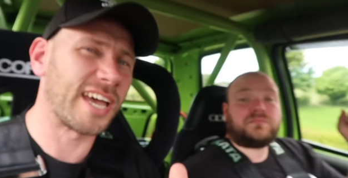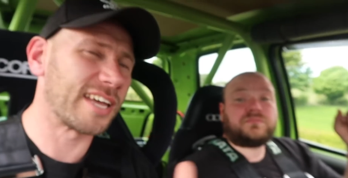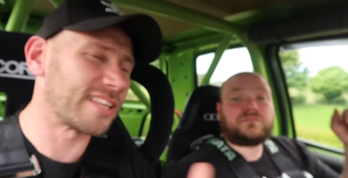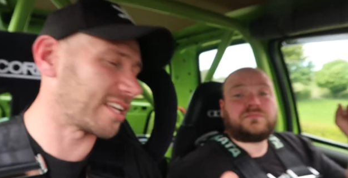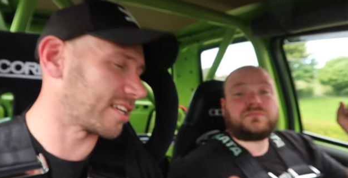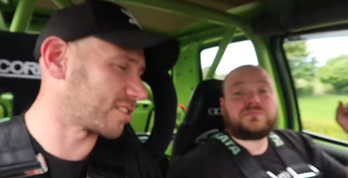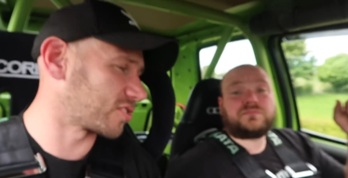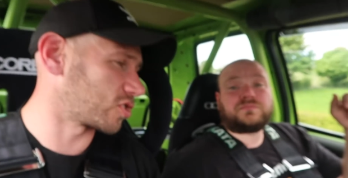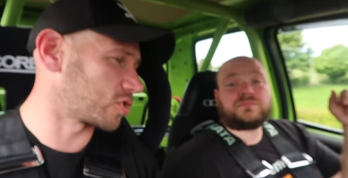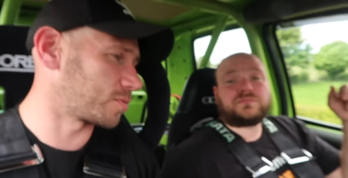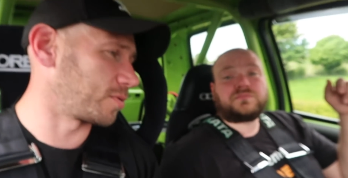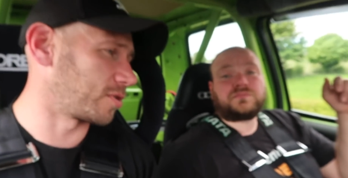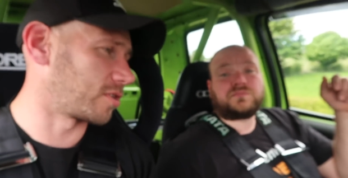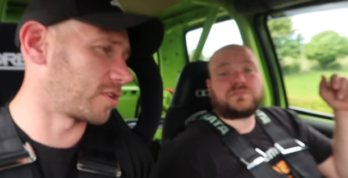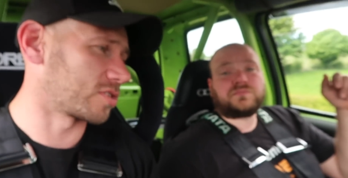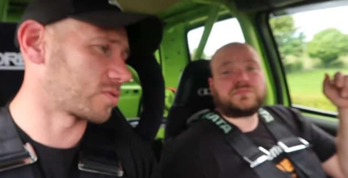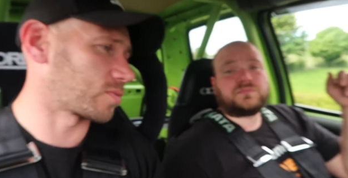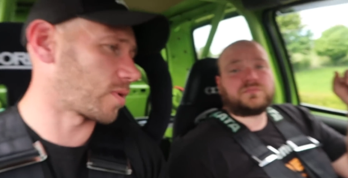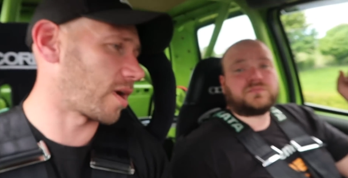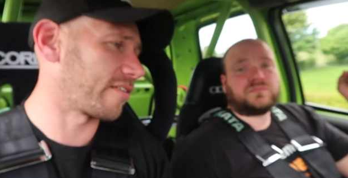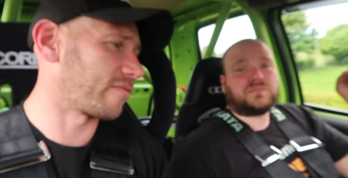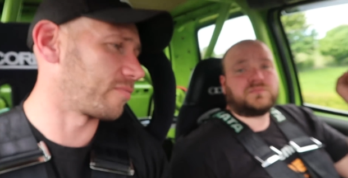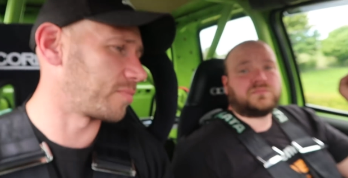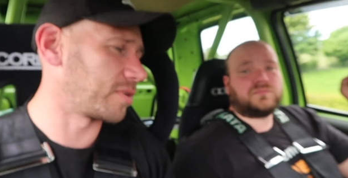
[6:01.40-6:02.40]
Speaker 1: again, that's just
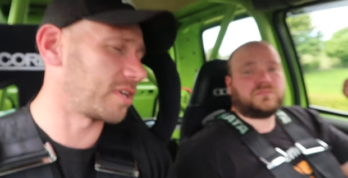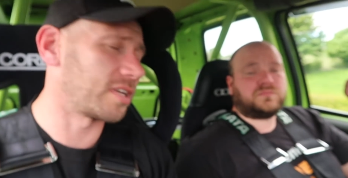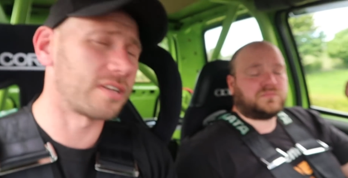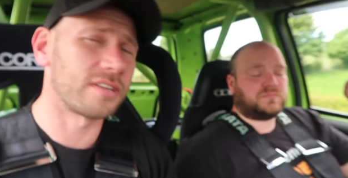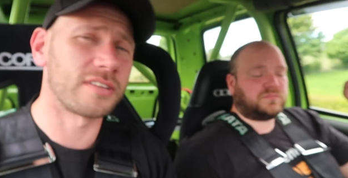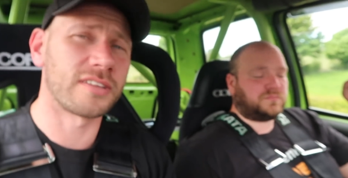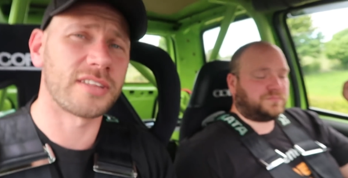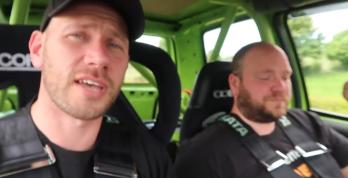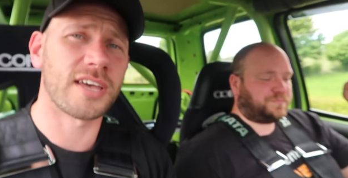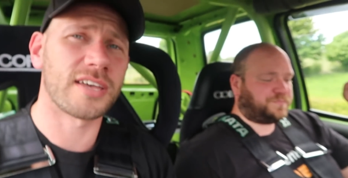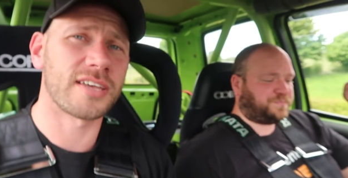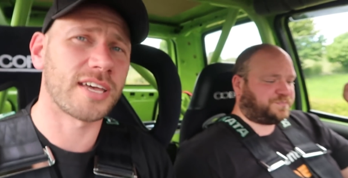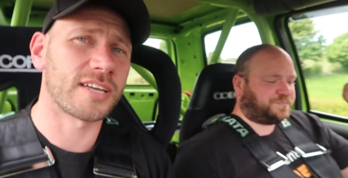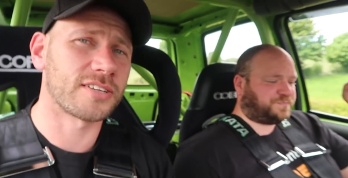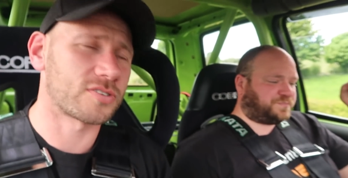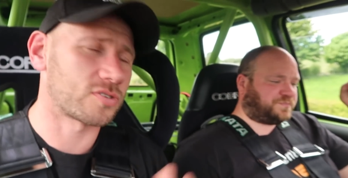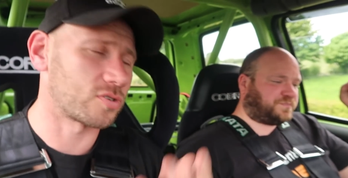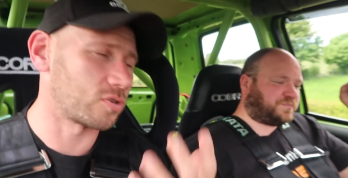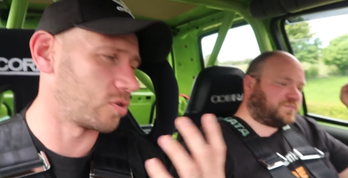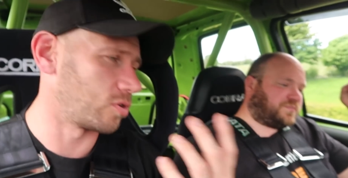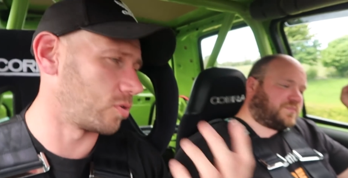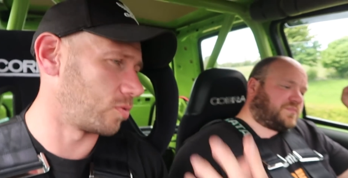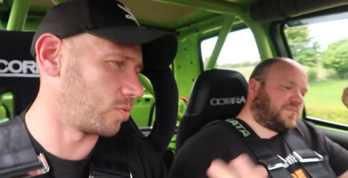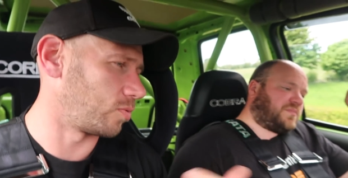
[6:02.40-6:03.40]
because we haven't been in there yet,
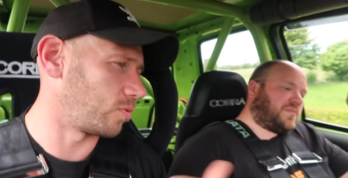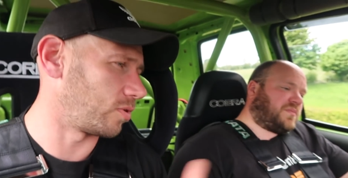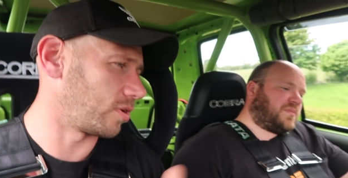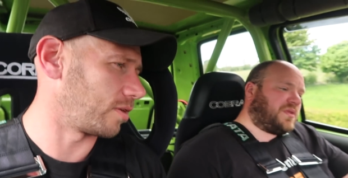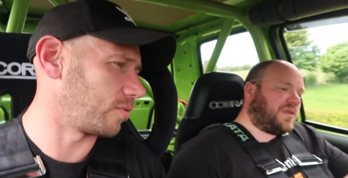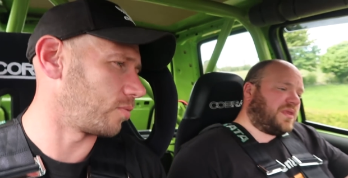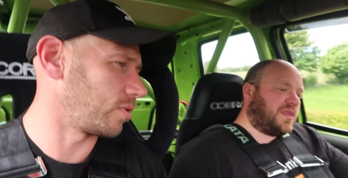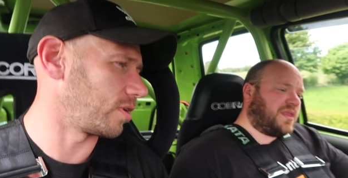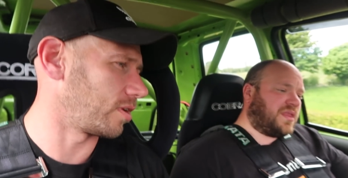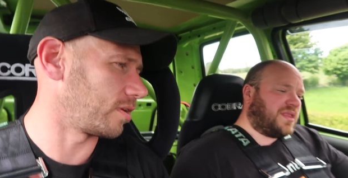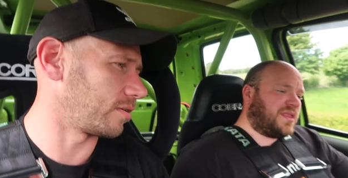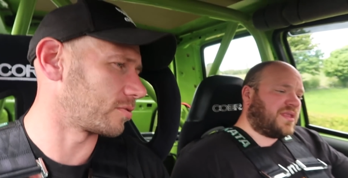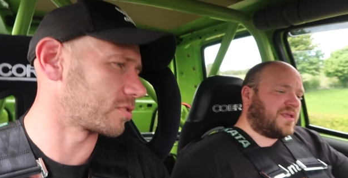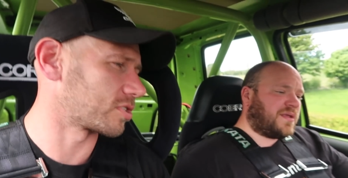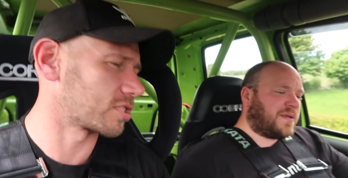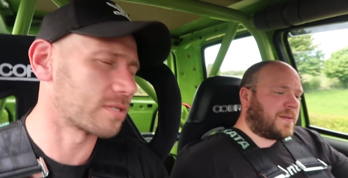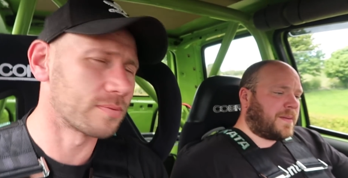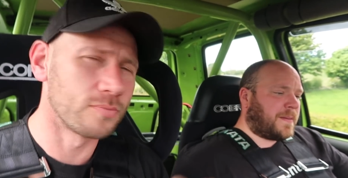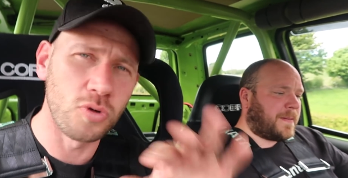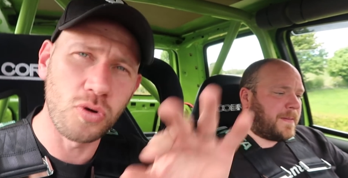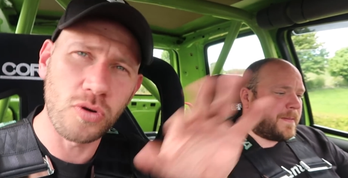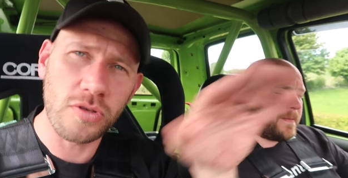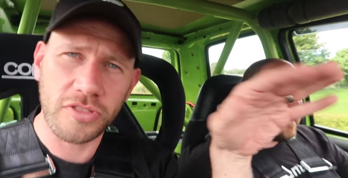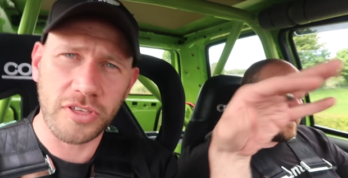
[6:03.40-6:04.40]
so we'll, we'll
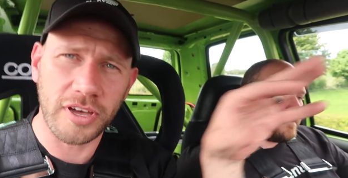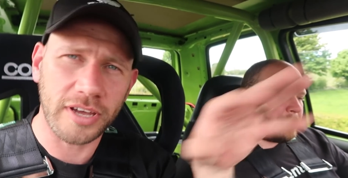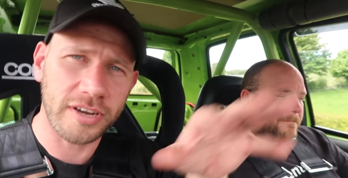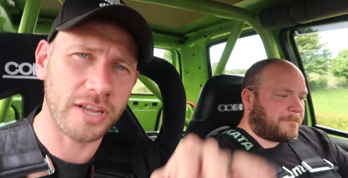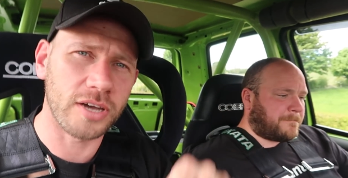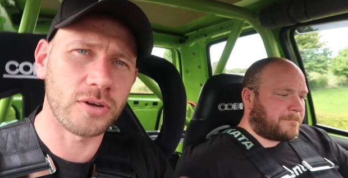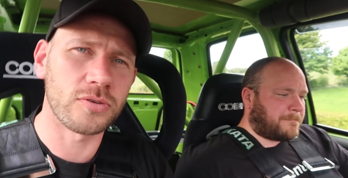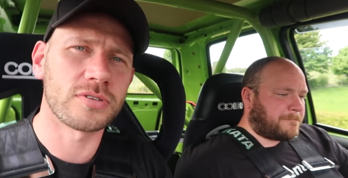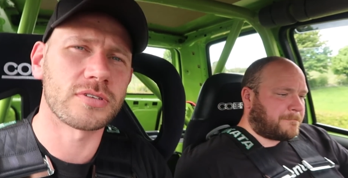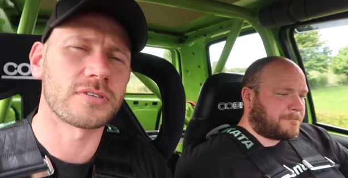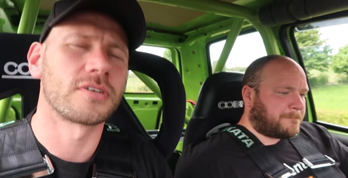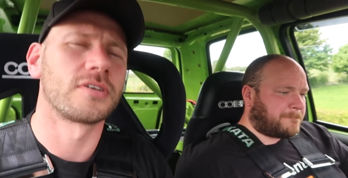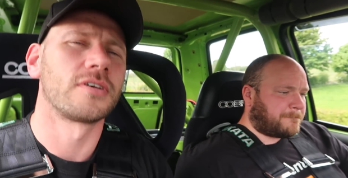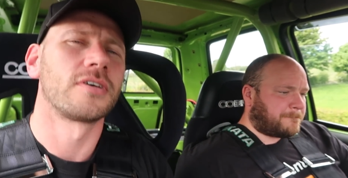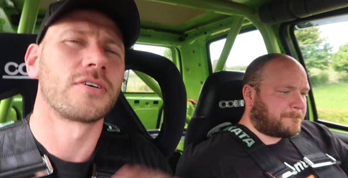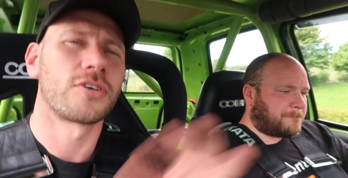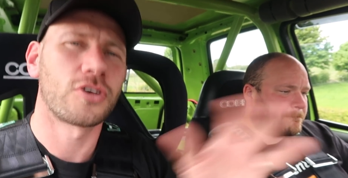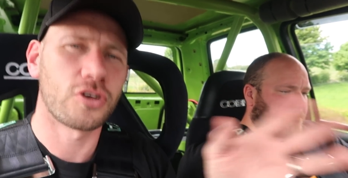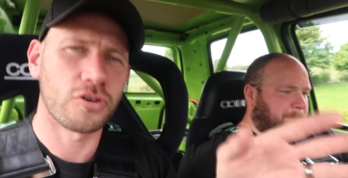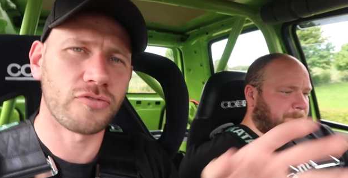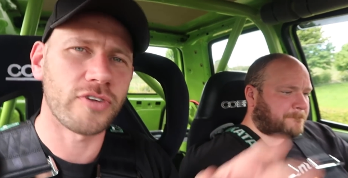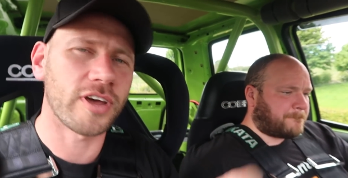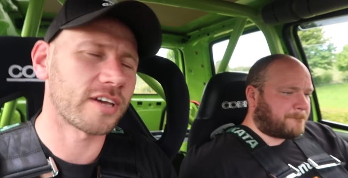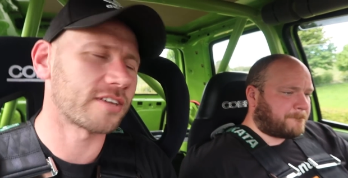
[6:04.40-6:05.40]
smooth that out,
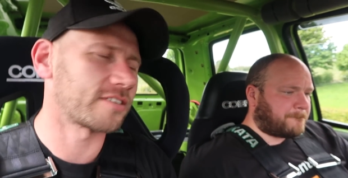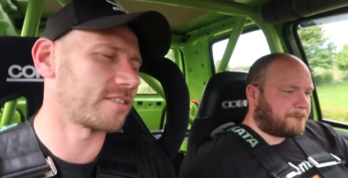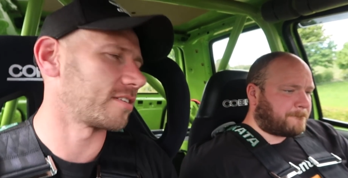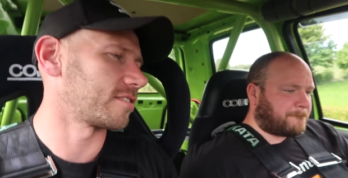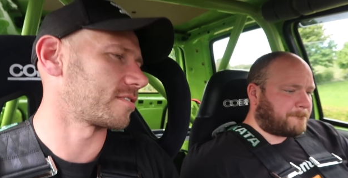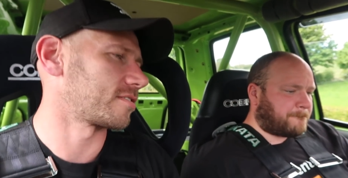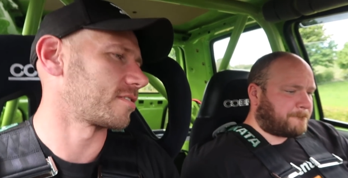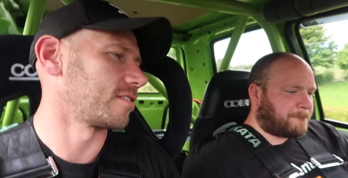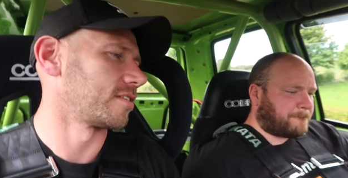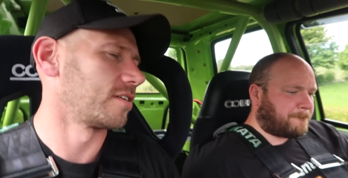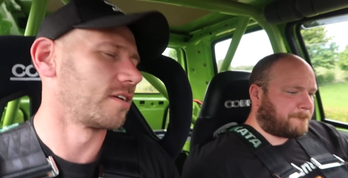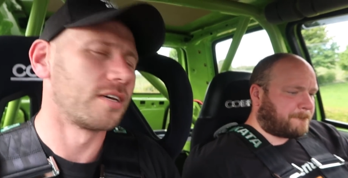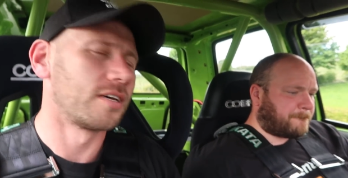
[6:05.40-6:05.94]
correct it,